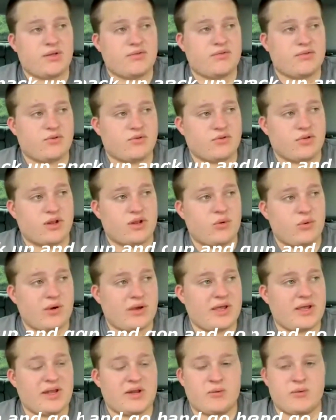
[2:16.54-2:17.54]
But if there's any
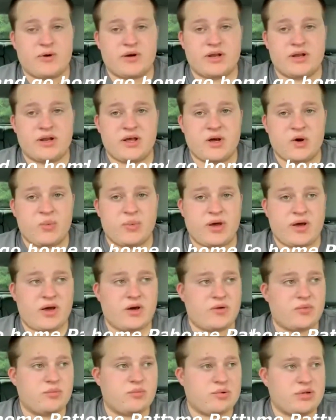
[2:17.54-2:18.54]
way anyone can help
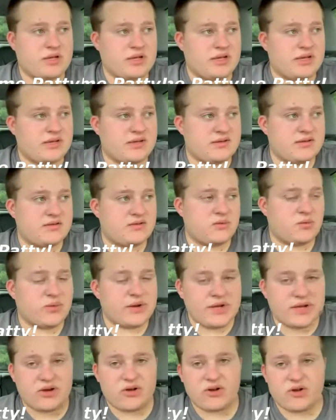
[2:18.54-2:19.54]
out, please,
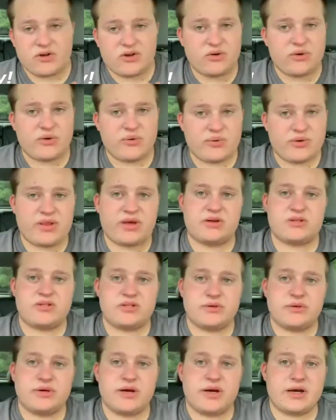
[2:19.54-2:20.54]
we couldn't do it
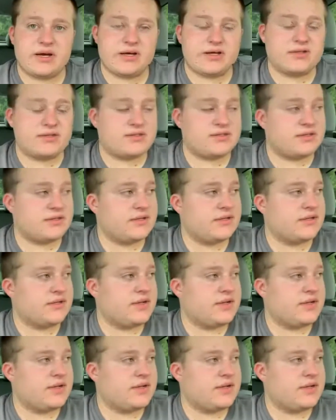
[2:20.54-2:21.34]
without you guys.